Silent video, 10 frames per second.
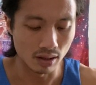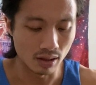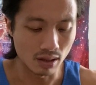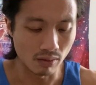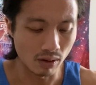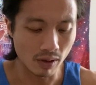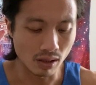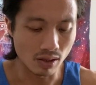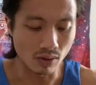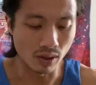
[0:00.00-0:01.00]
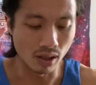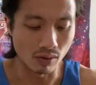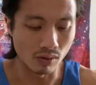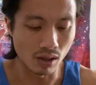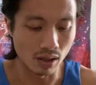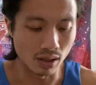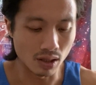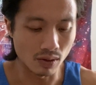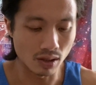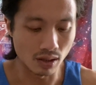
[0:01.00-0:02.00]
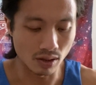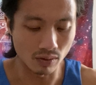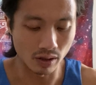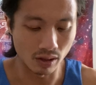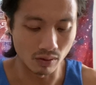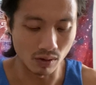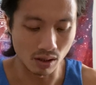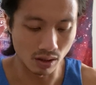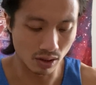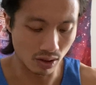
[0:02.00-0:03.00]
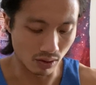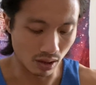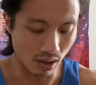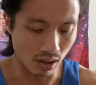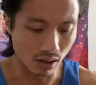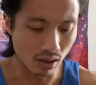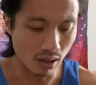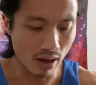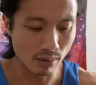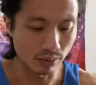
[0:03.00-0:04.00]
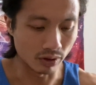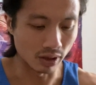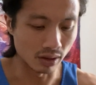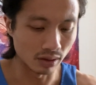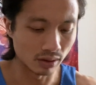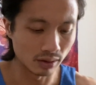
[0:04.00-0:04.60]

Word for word: tell me about this Queen of Wands. What's this Queen of Wands doing here? Emperor.